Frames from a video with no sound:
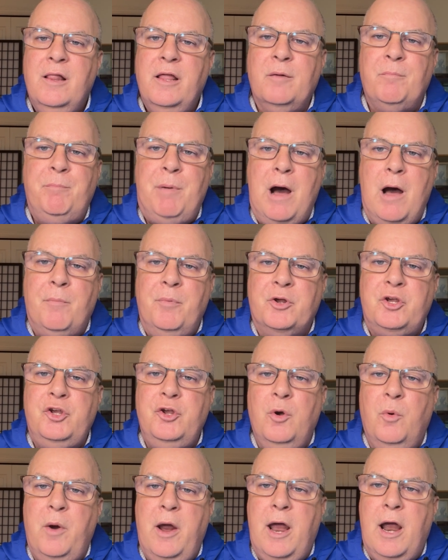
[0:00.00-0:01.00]
like
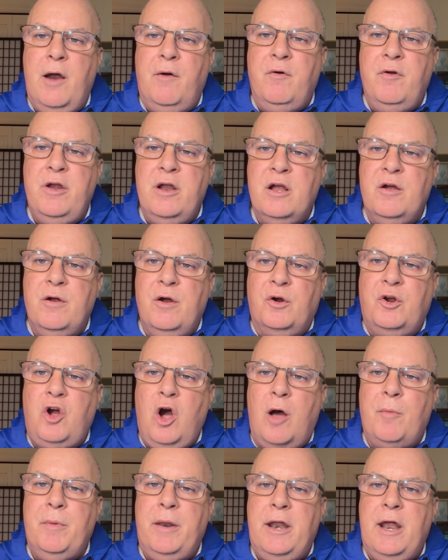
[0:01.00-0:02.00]
barbecue area, a
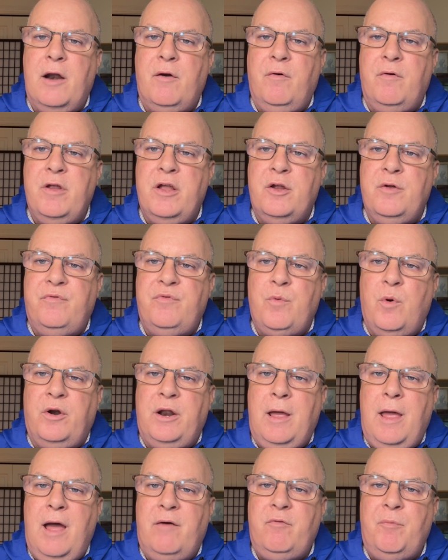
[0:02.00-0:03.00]
common area if you
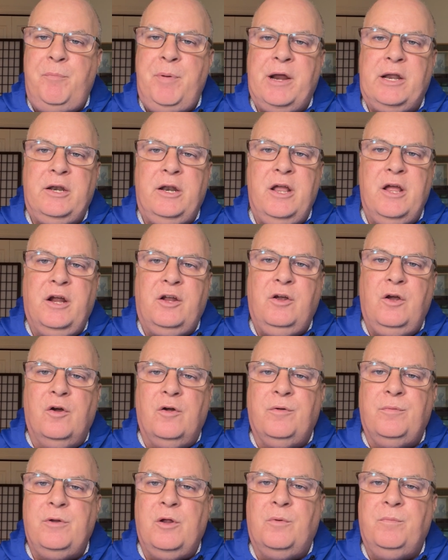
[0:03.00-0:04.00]
want to have a picnic
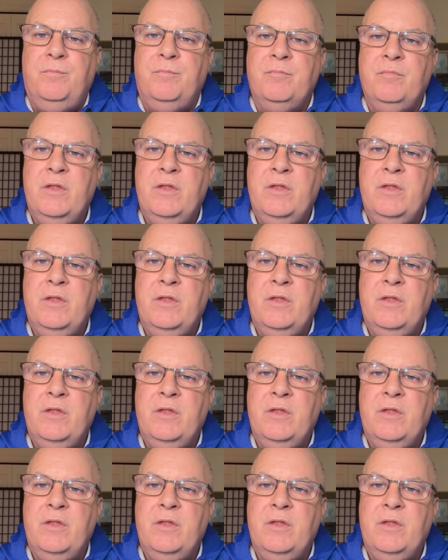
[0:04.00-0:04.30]
or your